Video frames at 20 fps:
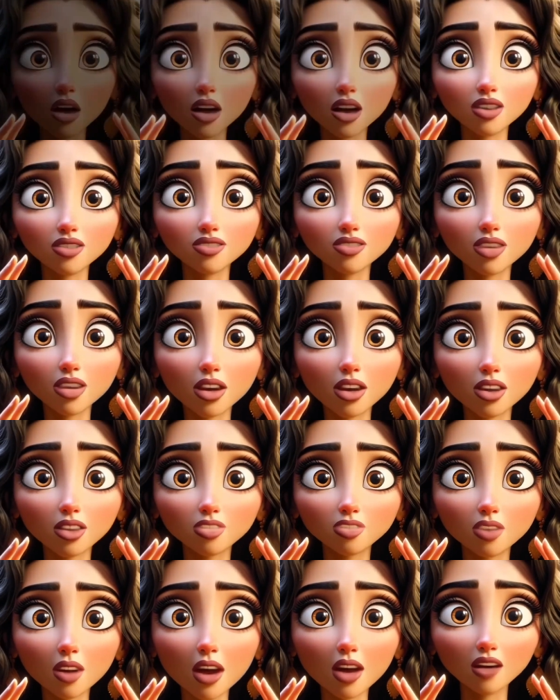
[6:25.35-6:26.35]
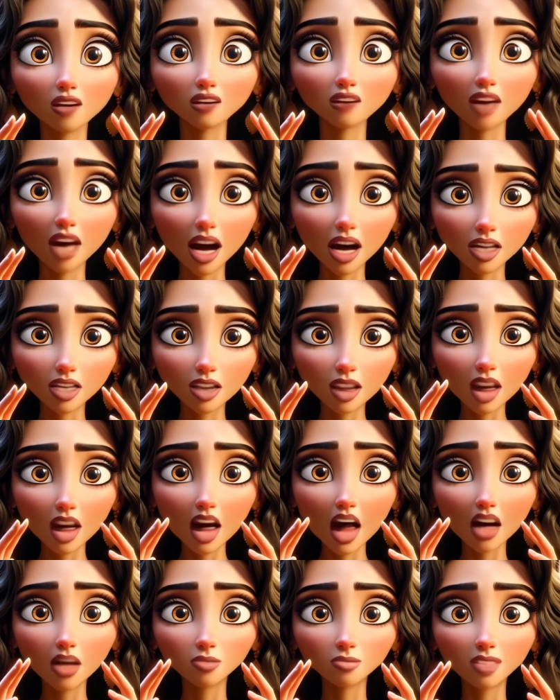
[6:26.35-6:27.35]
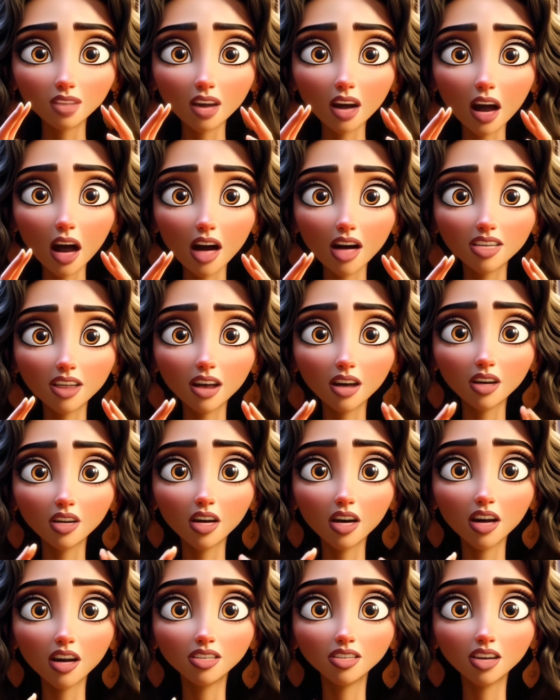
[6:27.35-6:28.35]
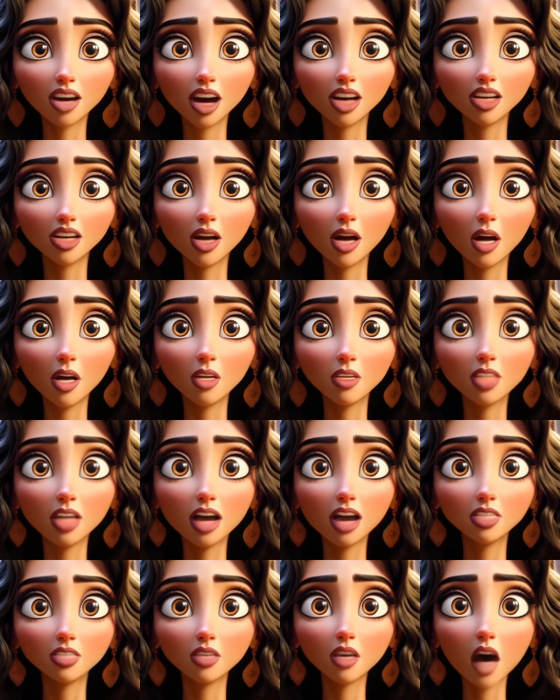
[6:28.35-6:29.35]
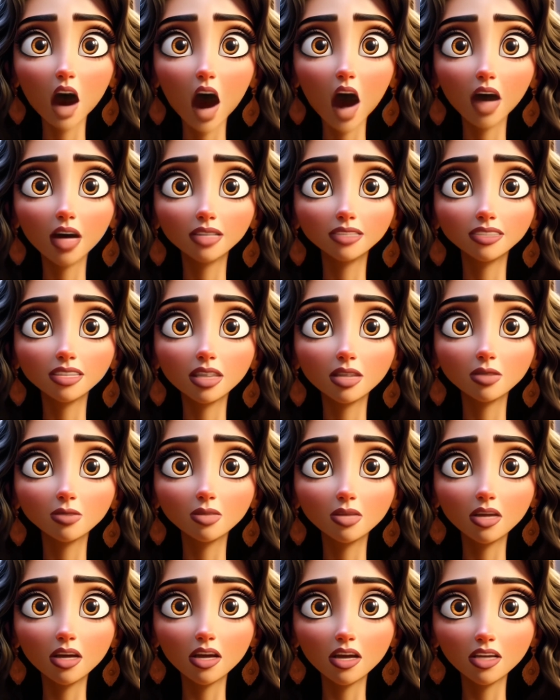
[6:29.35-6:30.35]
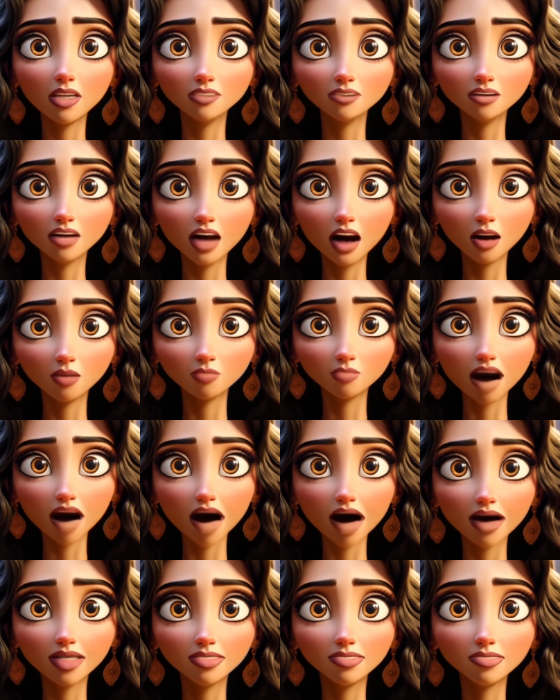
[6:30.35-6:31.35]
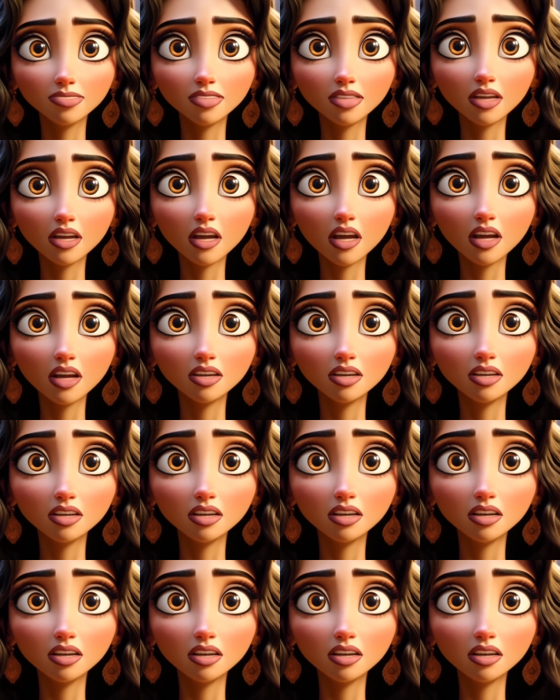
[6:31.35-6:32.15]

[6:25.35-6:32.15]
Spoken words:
hate me. You don't really love me. You've given my people a riddle, but you haven't told me the answer."